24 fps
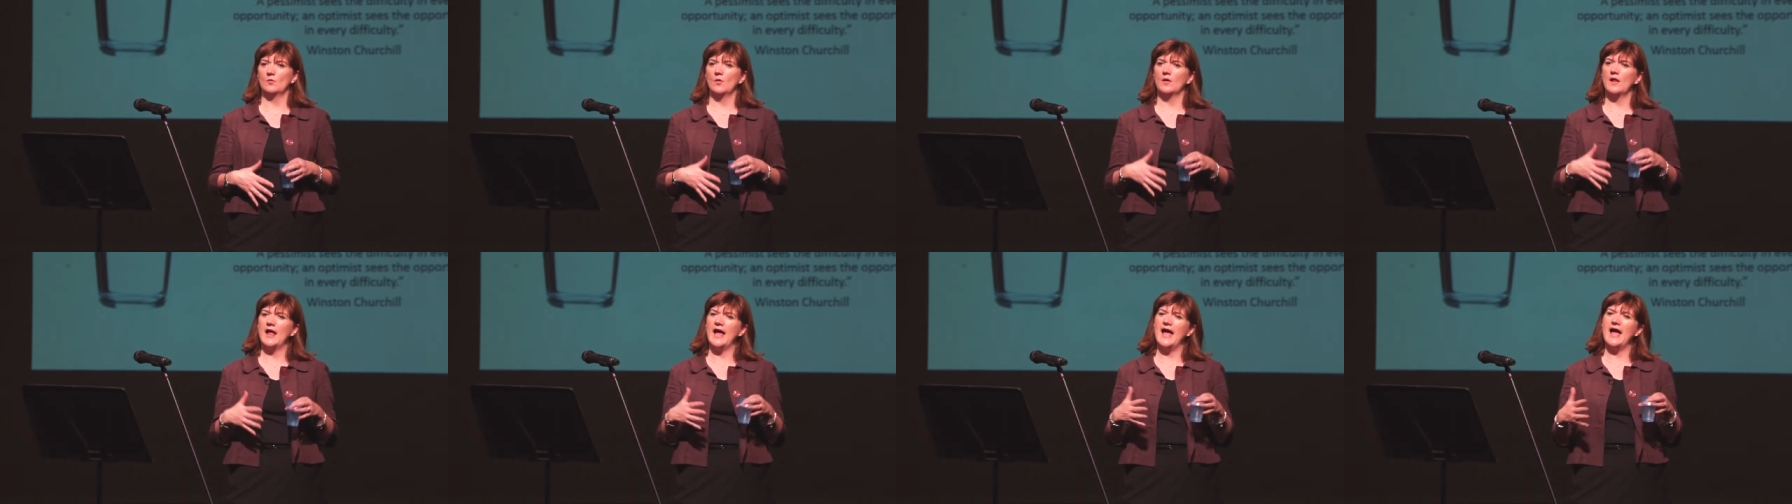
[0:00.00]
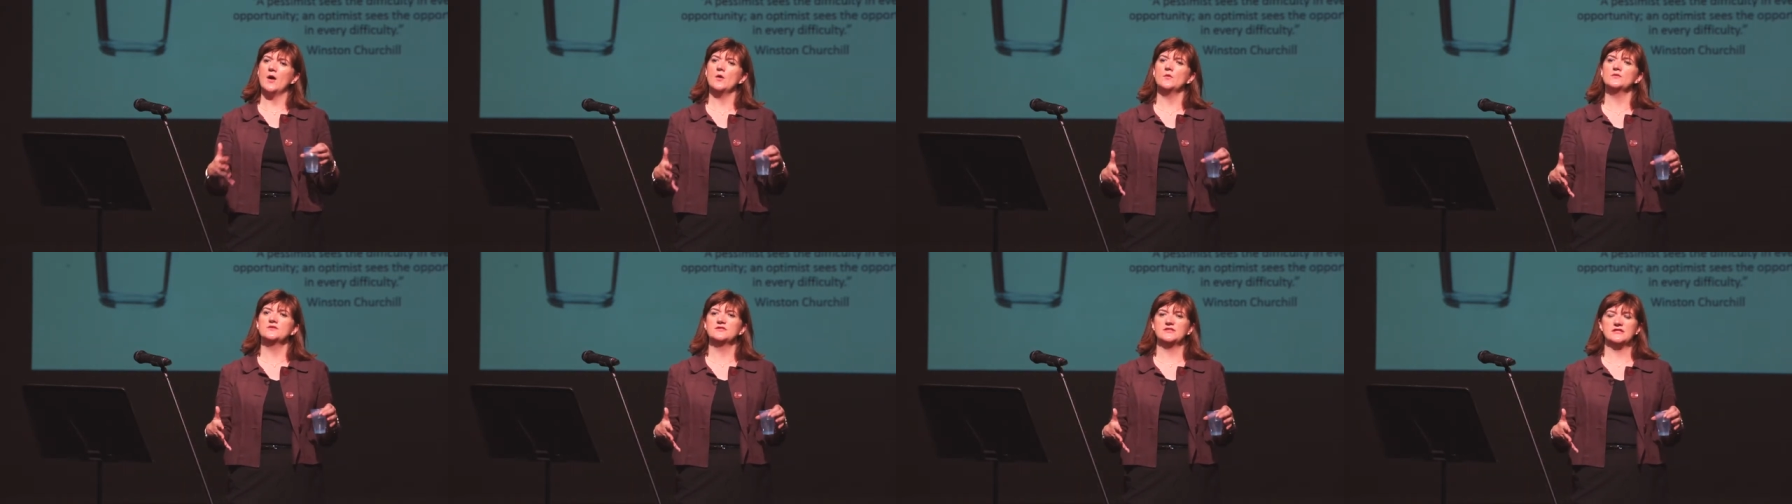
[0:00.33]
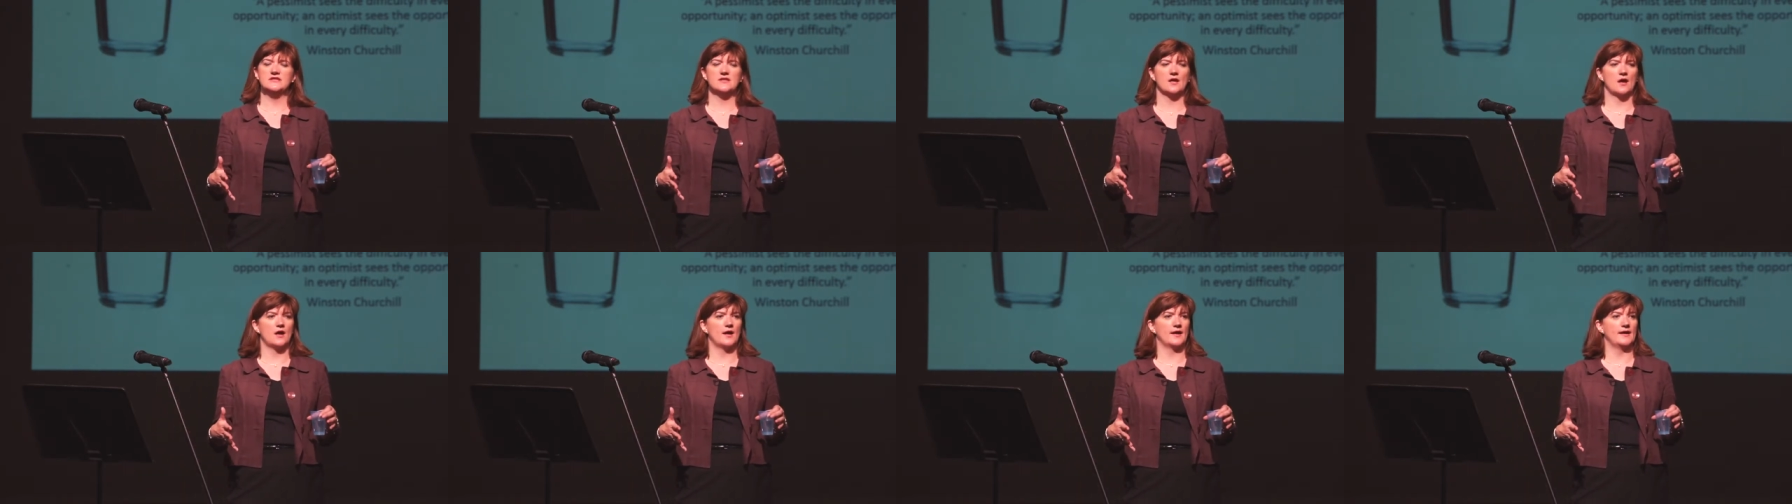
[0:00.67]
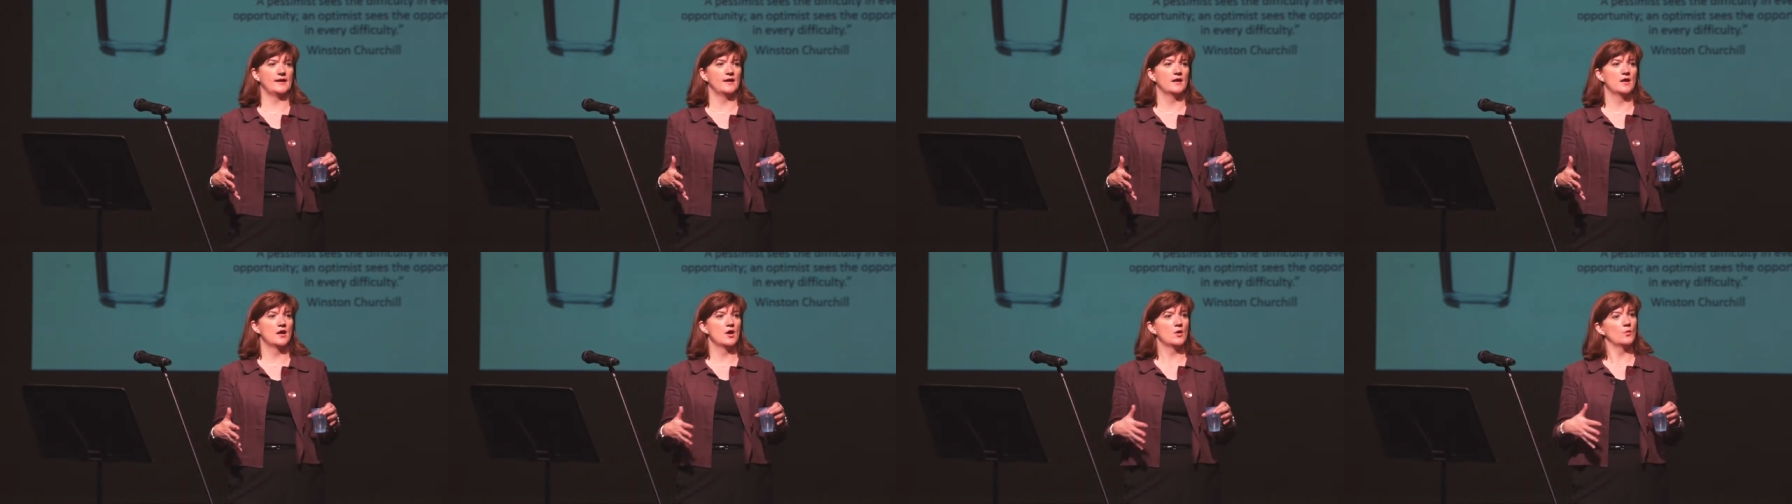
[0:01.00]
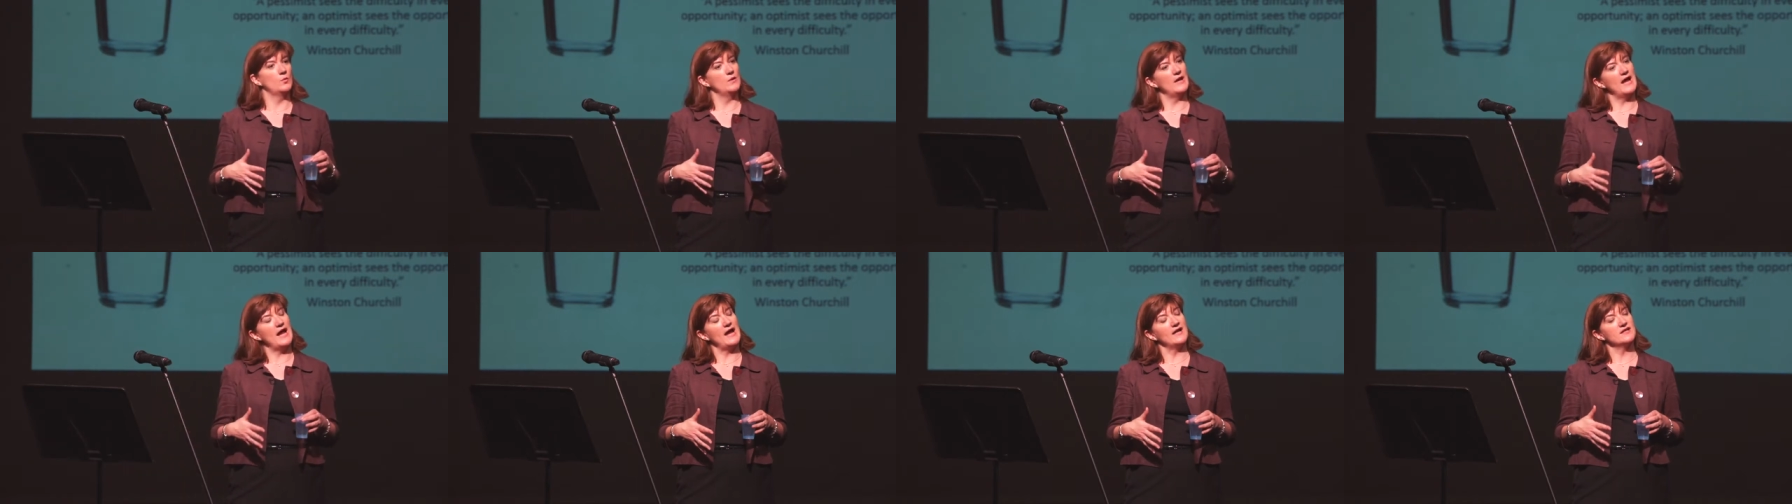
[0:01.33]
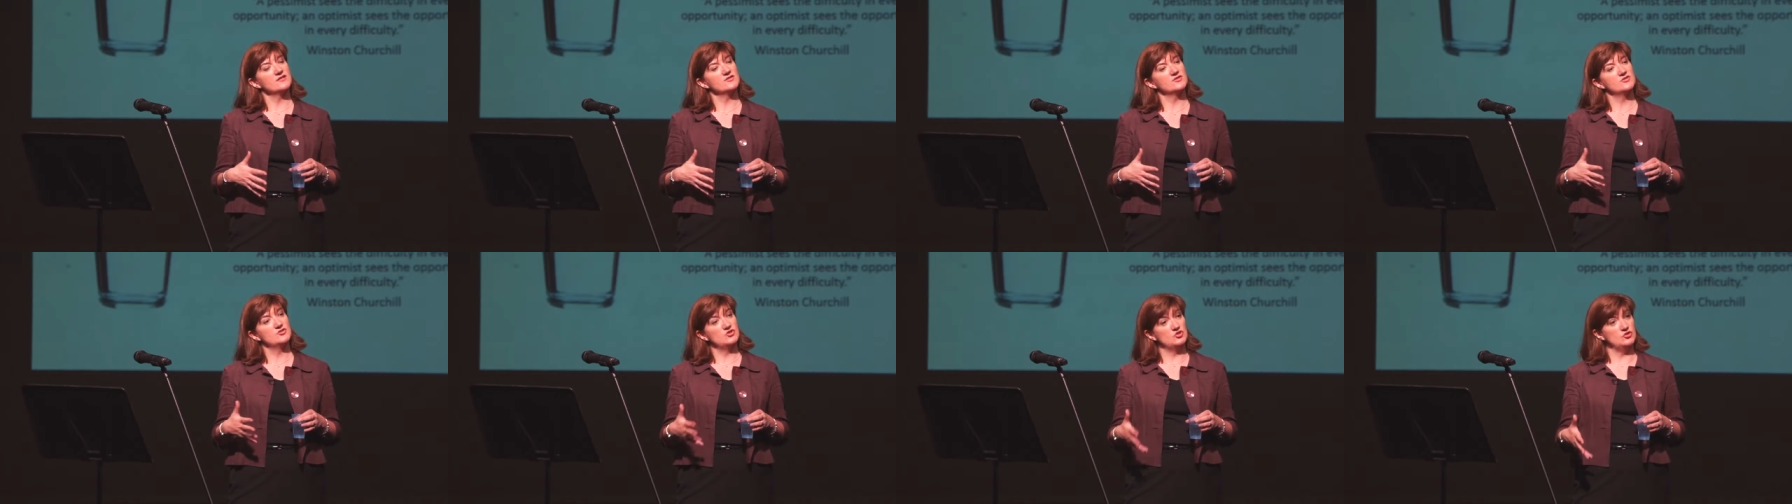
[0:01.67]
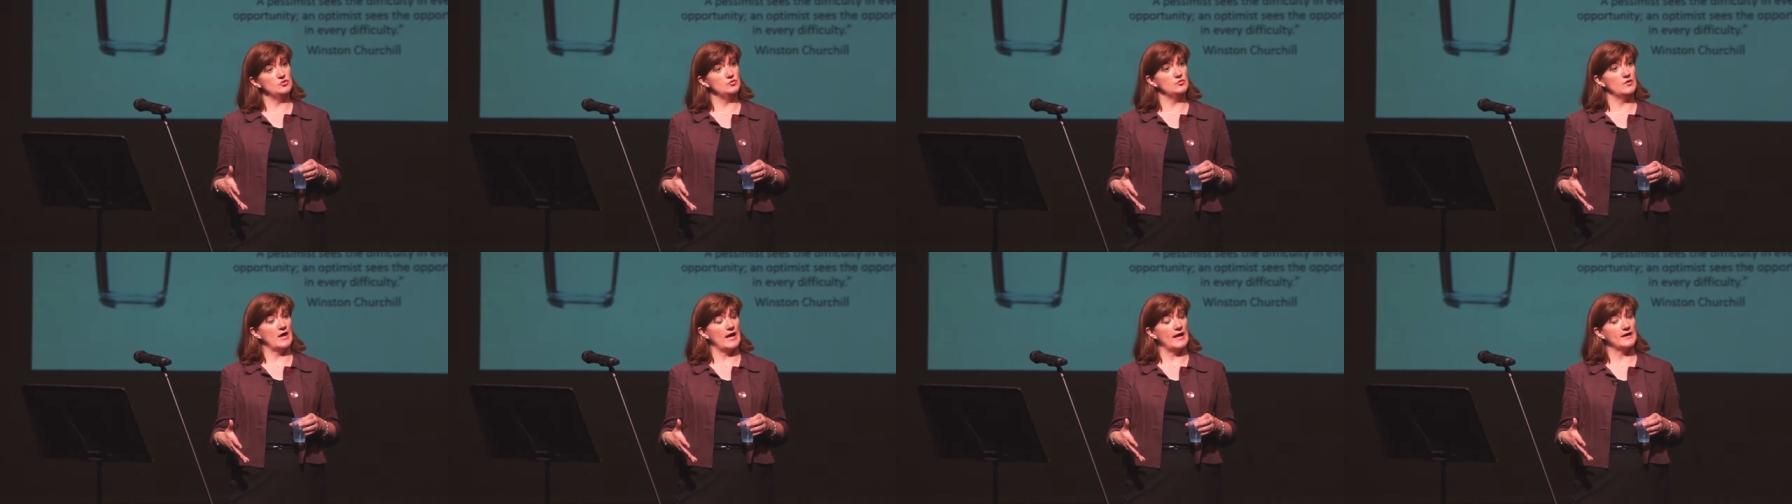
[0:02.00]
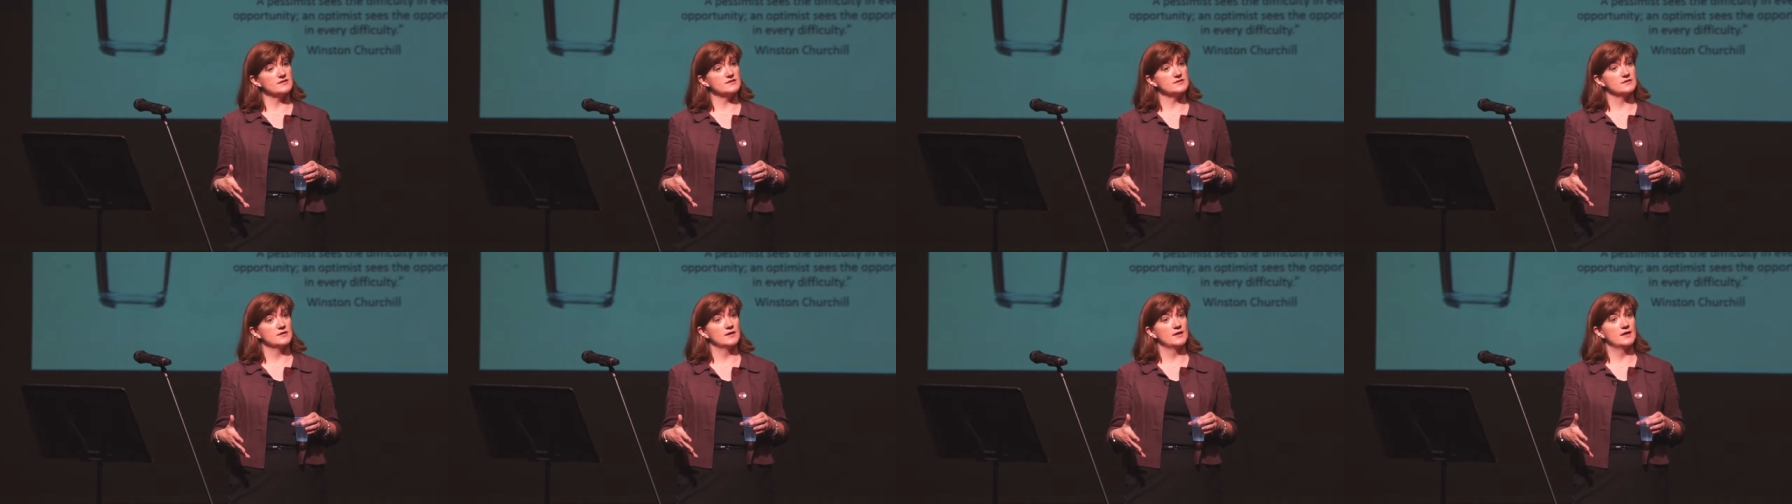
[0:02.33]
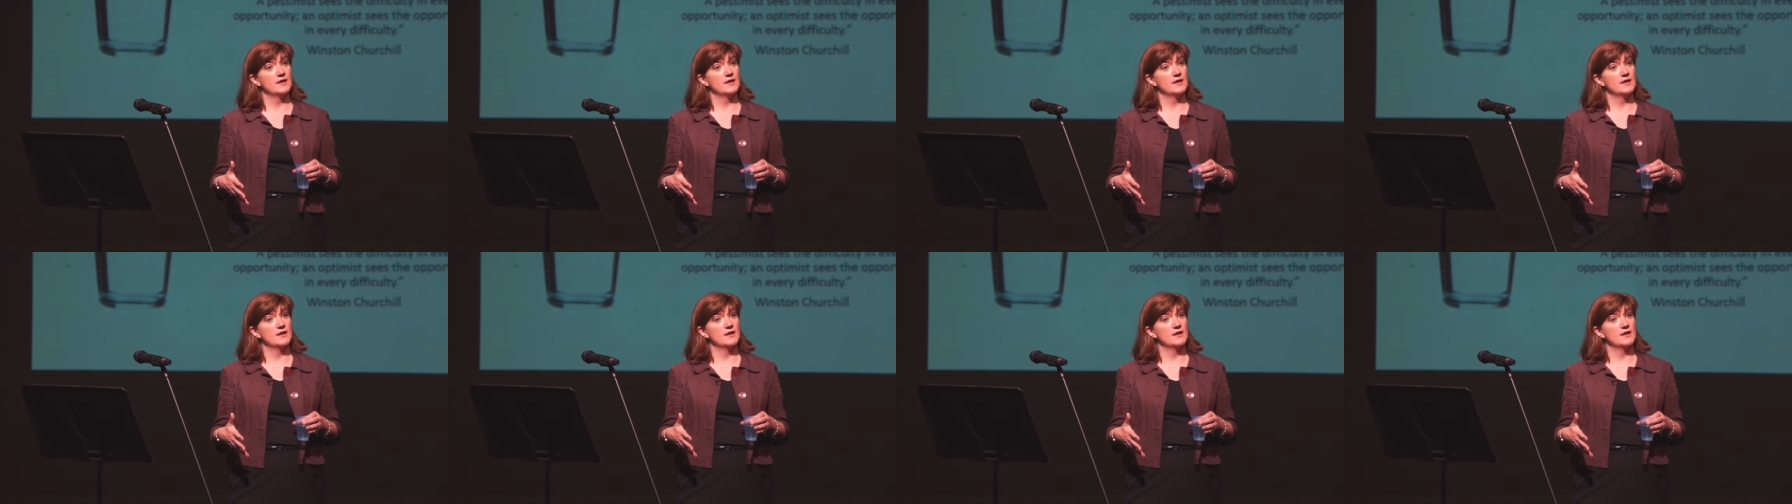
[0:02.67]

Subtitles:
well, how did I react to that?